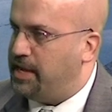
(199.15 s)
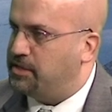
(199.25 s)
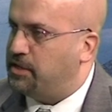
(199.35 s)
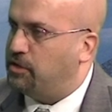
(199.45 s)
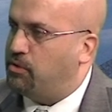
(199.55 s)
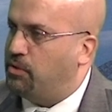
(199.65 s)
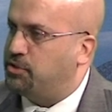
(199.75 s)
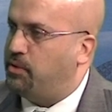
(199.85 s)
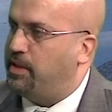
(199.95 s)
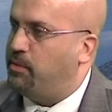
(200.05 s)
it's going to
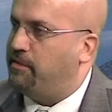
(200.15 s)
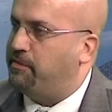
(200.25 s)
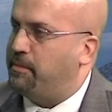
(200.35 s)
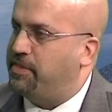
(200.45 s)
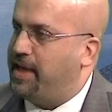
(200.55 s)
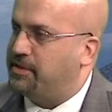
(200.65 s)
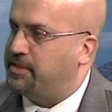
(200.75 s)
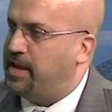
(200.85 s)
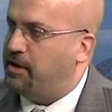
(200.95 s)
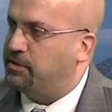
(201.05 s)
cost you anywhere from
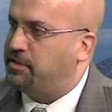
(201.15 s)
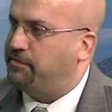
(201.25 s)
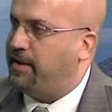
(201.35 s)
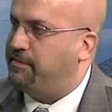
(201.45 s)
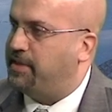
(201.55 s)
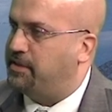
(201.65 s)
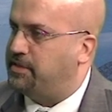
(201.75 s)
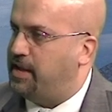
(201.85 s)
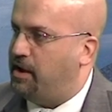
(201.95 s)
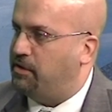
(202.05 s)
$1,000 to
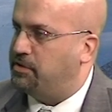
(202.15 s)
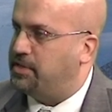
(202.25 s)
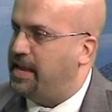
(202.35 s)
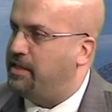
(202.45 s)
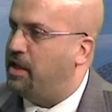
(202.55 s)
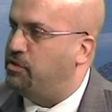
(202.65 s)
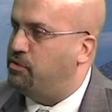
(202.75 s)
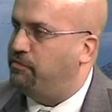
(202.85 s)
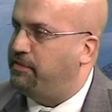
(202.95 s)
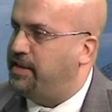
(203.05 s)
$5,000 in
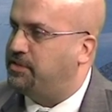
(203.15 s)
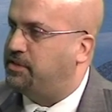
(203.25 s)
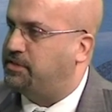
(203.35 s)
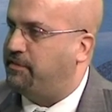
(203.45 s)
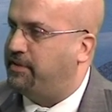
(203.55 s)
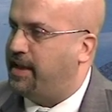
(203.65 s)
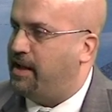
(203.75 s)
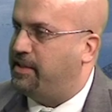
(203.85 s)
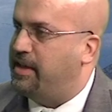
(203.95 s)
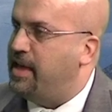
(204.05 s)
new fees to Suffolk
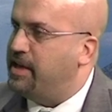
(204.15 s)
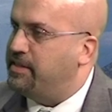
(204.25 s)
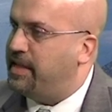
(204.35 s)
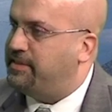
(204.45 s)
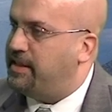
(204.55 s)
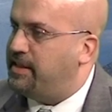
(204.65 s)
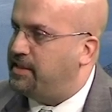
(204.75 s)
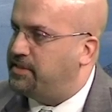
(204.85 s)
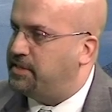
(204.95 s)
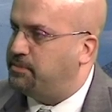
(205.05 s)
County that didn't
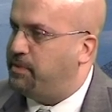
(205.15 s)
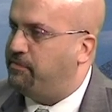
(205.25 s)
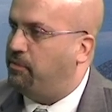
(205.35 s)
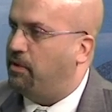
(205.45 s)
exist before.